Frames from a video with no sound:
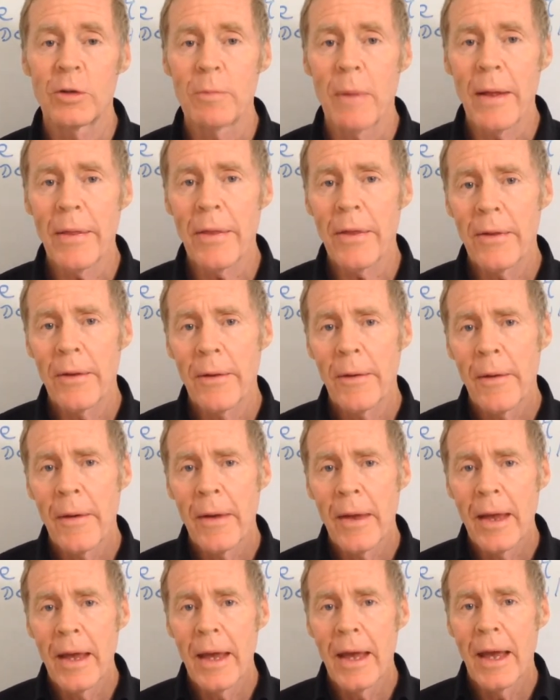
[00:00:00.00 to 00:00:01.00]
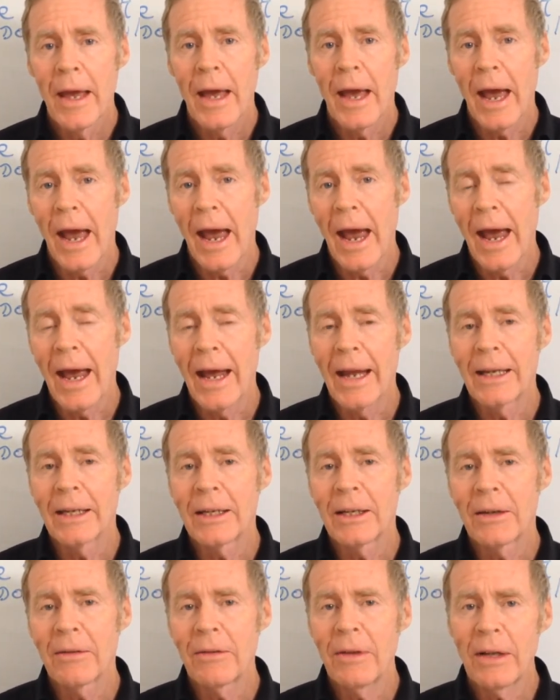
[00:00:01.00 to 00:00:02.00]
month,
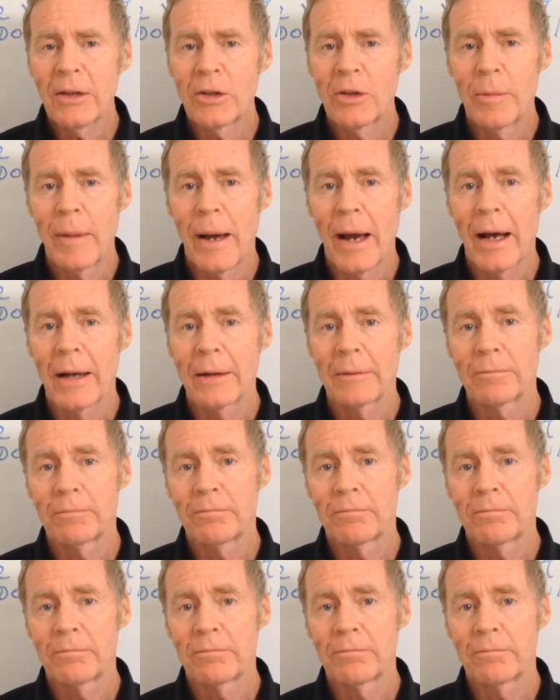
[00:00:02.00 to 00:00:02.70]
and that's about